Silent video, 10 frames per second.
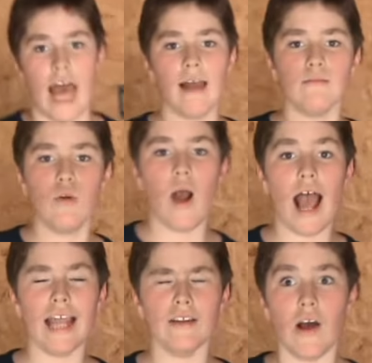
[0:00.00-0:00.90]
I'm
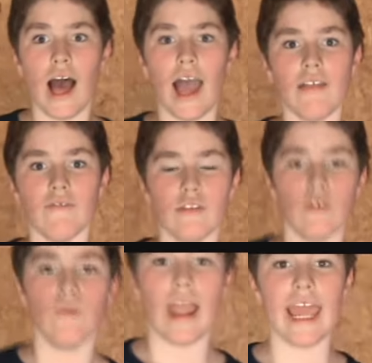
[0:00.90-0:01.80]
trying to hide
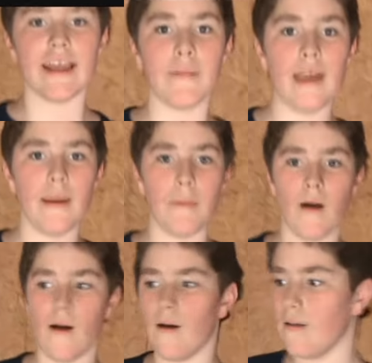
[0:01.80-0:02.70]
from the rake
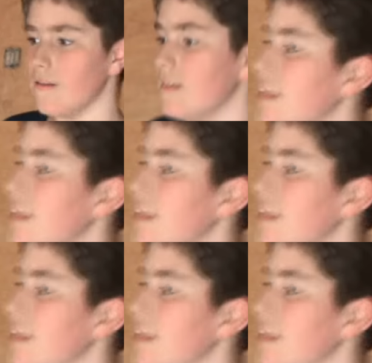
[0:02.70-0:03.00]
people!